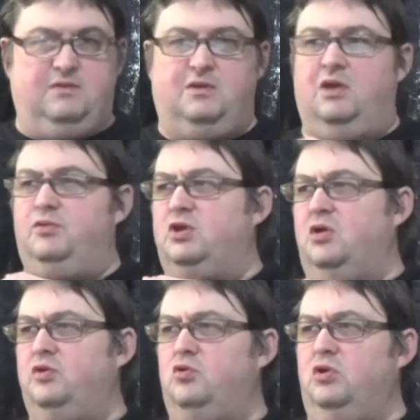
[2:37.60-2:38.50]
how do
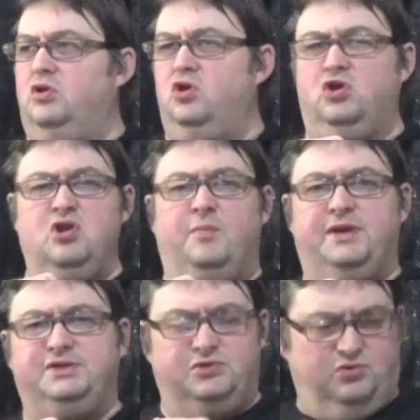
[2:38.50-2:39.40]
they call it,
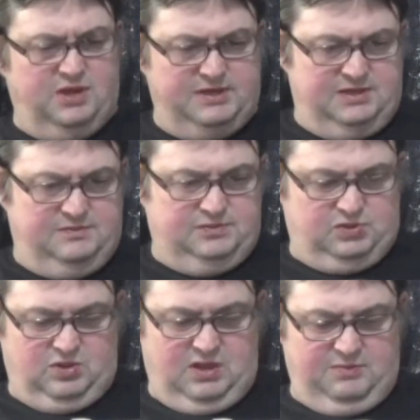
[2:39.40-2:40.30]
ergonomics and all that. So
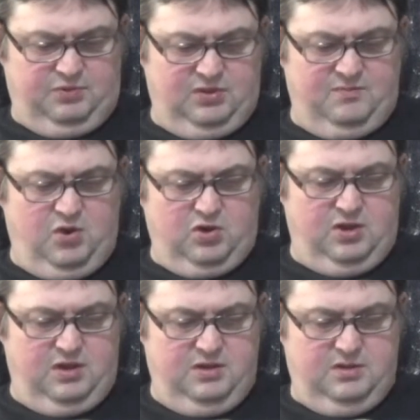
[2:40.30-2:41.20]
I'll put the Mokka